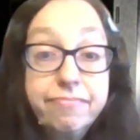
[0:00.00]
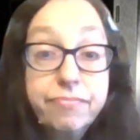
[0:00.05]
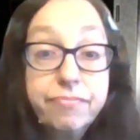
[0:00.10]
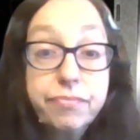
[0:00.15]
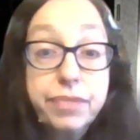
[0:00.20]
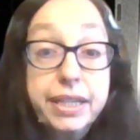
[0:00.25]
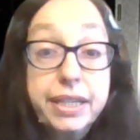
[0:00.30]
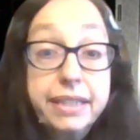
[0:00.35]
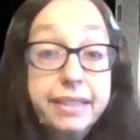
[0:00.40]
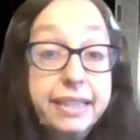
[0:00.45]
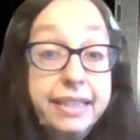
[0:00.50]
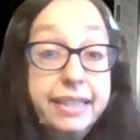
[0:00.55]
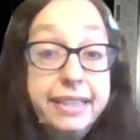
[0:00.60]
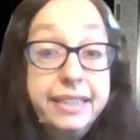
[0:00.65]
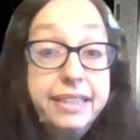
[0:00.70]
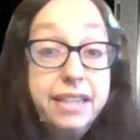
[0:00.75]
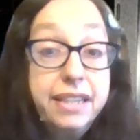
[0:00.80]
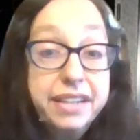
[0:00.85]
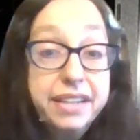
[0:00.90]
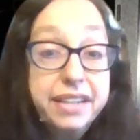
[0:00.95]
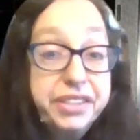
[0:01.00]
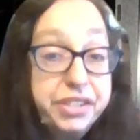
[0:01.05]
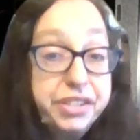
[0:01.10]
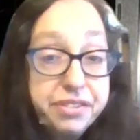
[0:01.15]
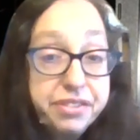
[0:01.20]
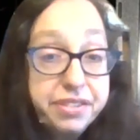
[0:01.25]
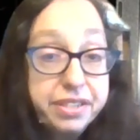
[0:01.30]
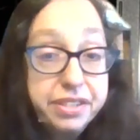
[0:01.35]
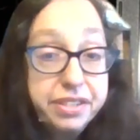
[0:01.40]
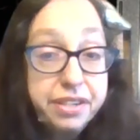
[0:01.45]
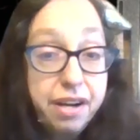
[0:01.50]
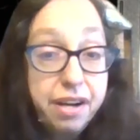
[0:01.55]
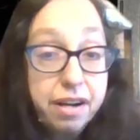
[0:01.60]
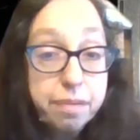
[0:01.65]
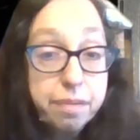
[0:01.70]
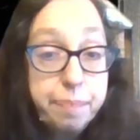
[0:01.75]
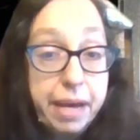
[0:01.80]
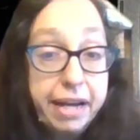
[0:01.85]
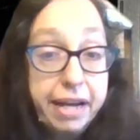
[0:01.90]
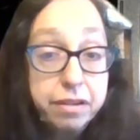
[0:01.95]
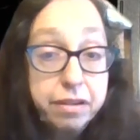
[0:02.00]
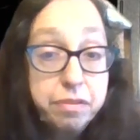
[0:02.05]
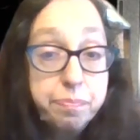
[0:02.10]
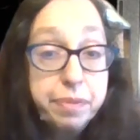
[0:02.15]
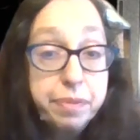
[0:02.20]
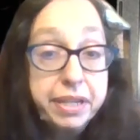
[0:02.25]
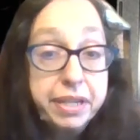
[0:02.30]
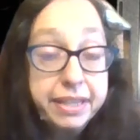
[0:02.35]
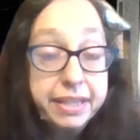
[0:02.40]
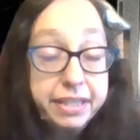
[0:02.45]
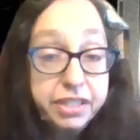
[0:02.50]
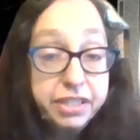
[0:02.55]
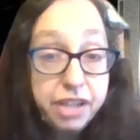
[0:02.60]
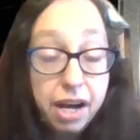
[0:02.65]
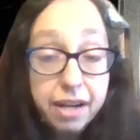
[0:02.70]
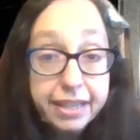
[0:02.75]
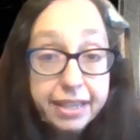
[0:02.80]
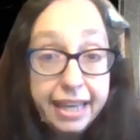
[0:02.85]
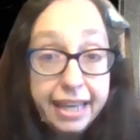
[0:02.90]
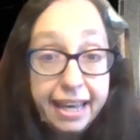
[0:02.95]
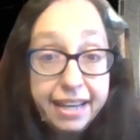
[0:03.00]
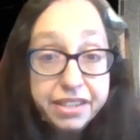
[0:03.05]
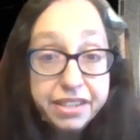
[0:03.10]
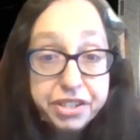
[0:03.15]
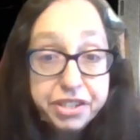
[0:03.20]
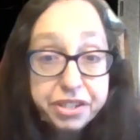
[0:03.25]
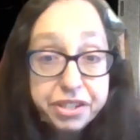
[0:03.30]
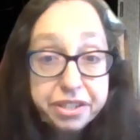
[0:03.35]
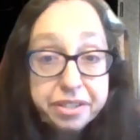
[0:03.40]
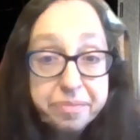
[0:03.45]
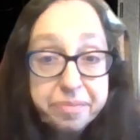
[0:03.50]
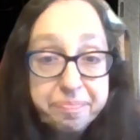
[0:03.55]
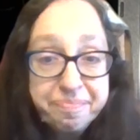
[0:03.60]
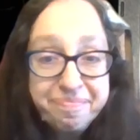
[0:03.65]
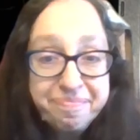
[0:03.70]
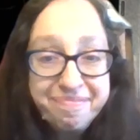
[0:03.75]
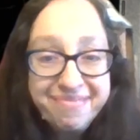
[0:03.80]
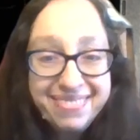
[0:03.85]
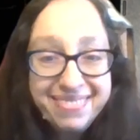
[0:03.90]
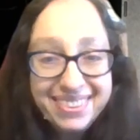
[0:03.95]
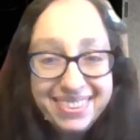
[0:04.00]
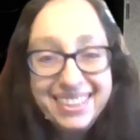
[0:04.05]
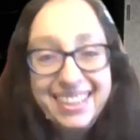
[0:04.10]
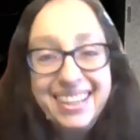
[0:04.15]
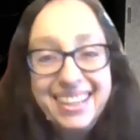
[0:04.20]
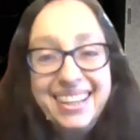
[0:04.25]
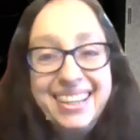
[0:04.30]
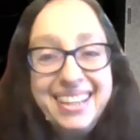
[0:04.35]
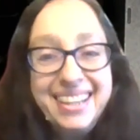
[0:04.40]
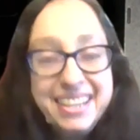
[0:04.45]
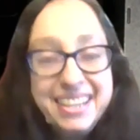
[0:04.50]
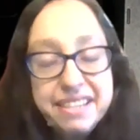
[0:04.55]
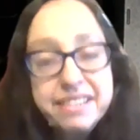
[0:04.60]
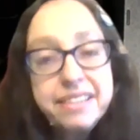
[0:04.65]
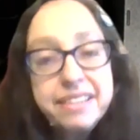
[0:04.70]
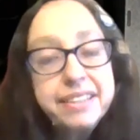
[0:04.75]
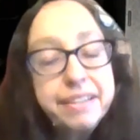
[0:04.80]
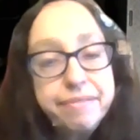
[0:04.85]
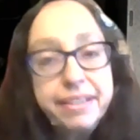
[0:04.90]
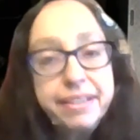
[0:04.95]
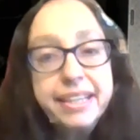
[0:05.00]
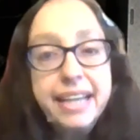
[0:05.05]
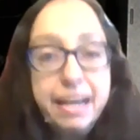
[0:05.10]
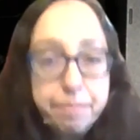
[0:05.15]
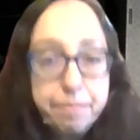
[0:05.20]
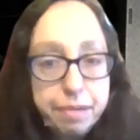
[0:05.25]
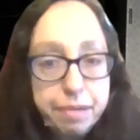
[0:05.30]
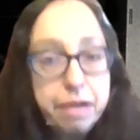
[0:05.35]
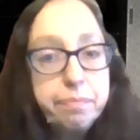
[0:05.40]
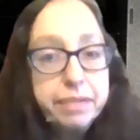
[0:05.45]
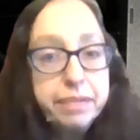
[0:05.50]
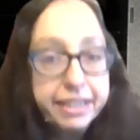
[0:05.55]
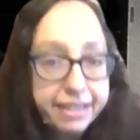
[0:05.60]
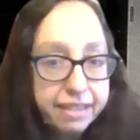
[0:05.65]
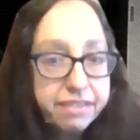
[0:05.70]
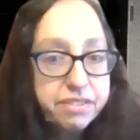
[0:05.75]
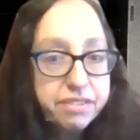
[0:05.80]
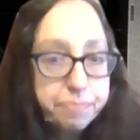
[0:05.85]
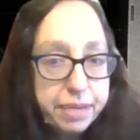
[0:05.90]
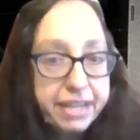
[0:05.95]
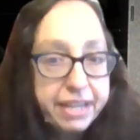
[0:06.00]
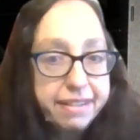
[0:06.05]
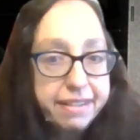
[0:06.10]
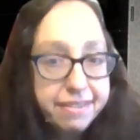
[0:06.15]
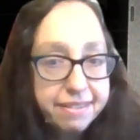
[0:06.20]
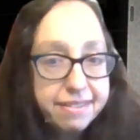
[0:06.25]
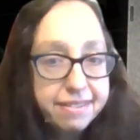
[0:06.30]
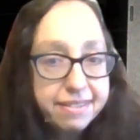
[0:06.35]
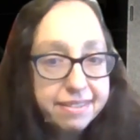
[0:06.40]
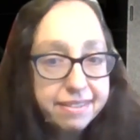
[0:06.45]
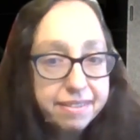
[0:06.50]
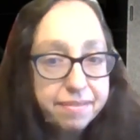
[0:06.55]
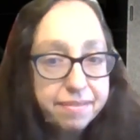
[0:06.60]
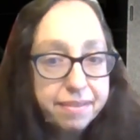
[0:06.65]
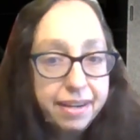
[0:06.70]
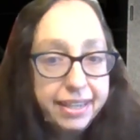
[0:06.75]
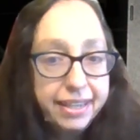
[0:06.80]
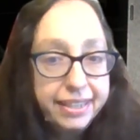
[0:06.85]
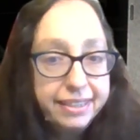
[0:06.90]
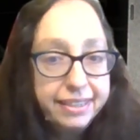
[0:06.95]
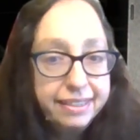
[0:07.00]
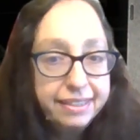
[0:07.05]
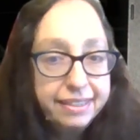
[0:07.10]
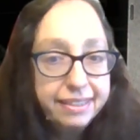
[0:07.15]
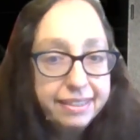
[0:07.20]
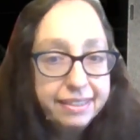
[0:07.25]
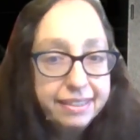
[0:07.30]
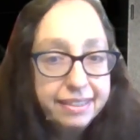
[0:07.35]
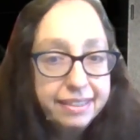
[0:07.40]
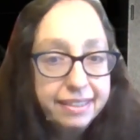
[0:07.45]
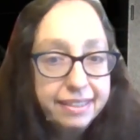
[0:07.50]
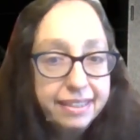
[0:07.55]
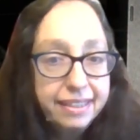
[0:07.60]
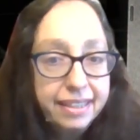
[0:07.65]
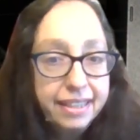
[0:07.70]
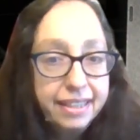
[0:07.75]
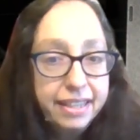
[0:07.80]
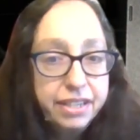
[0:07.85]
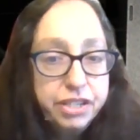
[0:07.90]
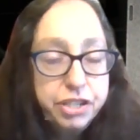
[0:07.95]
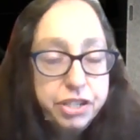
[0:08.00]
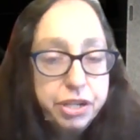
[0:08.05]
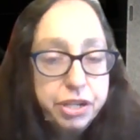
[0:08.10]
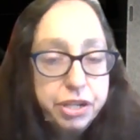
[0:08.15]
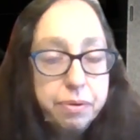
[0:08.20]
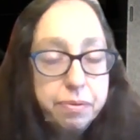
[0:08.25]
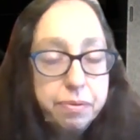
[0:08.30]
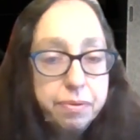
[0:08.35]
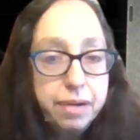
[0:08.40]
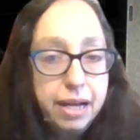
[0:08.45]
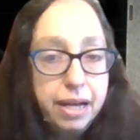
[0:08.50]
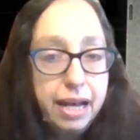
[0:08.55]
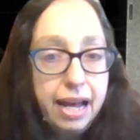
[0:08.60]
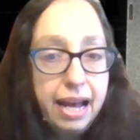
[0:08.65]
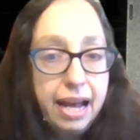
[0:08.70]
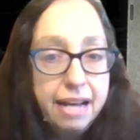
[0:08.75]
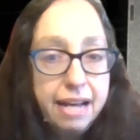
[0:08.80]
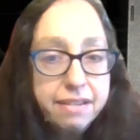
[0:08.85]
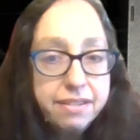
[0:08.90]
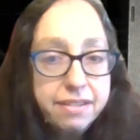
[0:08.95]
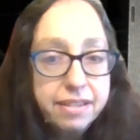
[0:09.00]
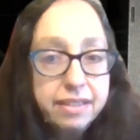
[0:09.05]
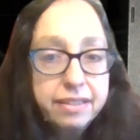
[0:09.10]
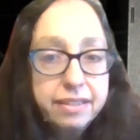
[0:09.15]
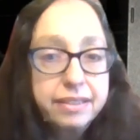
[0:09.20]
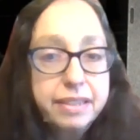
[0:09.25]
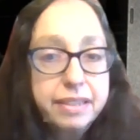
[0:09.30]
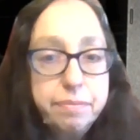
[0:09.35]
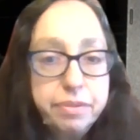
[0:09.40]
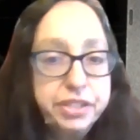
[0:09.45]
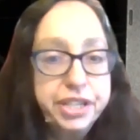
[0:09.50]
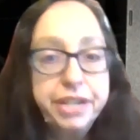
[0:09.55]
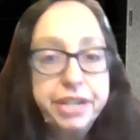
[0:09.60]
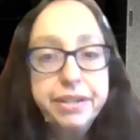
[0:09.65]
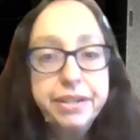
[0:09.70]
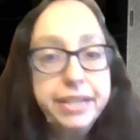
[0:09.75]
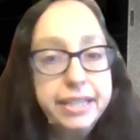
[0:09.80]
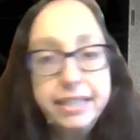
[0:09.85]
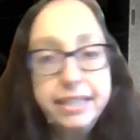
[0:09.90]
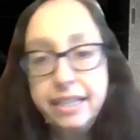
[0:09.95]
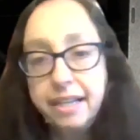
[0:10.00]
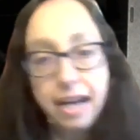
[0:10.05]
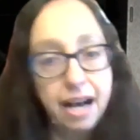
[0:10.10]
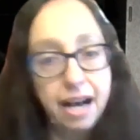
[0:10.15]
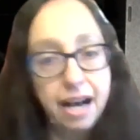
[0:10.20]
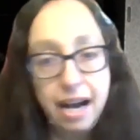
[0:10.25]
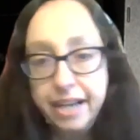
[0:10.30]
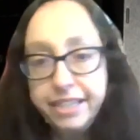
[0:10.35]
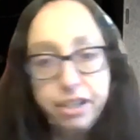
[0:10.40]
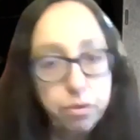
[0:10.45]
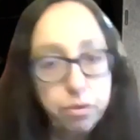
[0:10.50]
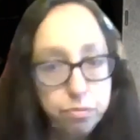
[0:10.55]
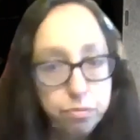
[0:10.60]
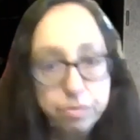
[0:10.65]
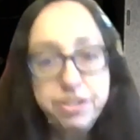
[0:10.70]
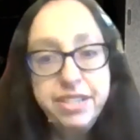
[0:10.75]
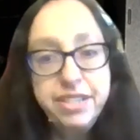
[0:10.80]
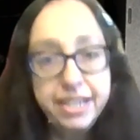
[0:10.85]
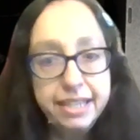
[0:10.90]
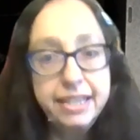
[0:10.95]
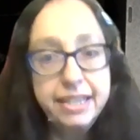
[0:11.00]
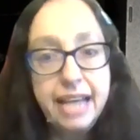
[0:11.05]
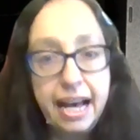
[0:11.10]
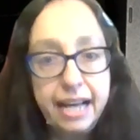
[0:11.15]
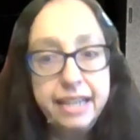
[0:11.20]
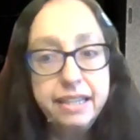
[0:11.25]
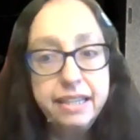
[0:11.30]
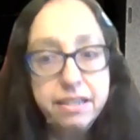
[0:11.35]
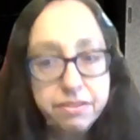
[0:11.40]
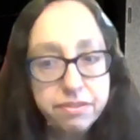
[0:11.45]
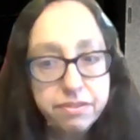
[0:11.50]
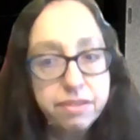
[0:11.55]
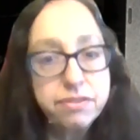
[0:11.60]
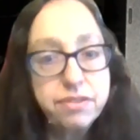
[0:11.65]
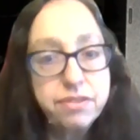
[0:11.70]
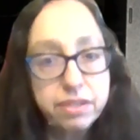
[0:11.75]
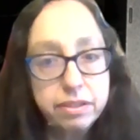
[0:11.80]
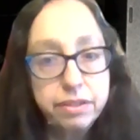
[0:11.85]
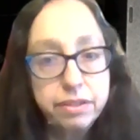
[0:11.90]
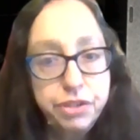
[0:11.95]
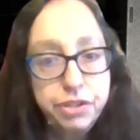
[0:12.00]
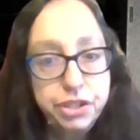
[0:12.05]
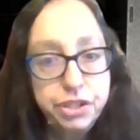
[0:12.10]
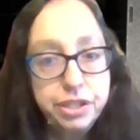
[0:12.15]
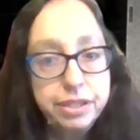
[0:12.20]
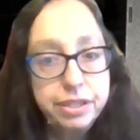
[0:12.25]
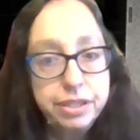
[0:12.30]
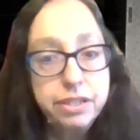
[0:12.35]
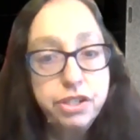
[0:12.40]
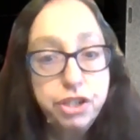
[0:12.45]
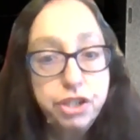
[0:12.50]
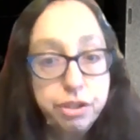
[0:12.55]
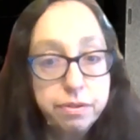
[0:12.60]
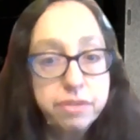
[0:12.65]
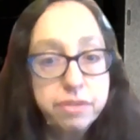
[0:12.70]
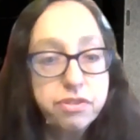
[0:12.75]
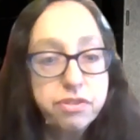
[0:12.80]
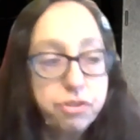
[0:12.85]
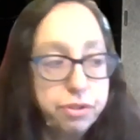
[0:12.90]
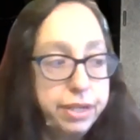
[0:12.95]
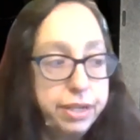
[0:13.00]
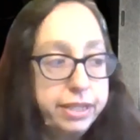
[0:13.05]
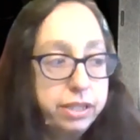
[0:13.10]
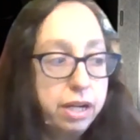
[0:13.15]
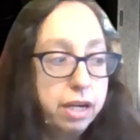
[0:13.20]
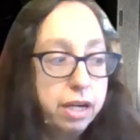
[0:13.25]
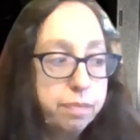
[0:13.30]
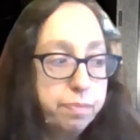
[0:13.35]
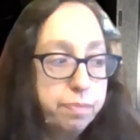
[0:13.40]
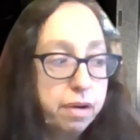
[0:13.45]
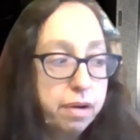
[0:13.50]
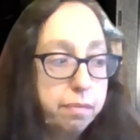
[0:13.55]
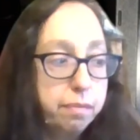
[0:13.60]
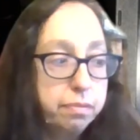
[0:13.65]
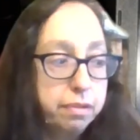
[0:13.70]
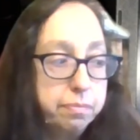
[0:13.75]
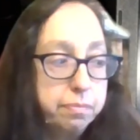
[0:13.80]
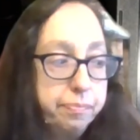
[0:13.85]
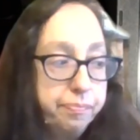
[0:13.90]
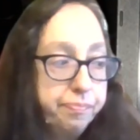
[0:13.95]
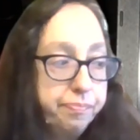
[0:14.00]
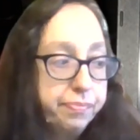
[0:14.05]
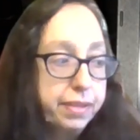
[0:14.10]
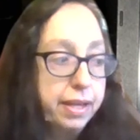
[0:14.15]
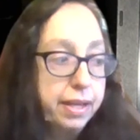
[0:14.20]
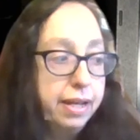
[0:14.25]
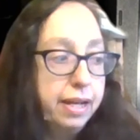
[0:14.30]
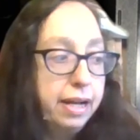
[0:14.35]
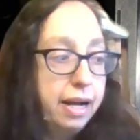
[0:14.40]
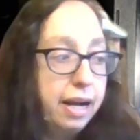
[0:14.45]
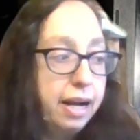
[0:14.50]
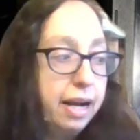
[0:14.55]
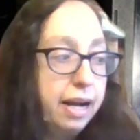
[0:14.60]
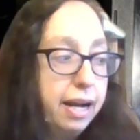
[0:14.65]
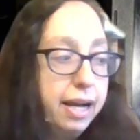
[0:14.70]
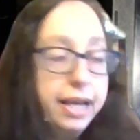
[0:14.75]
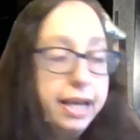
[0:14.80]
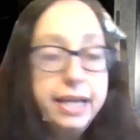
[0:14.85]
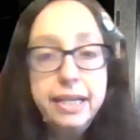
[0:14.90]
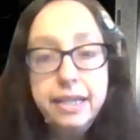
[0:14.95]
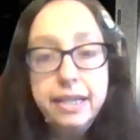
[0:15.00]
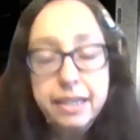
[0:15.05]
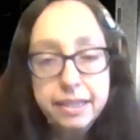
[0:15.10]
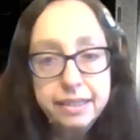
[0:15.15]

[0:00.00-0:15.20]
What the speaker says: really not just the dog pound, but the dog catcher is living at public expense, right? So, as a libertarian, I don't see that as a solution to the stray dog problem. I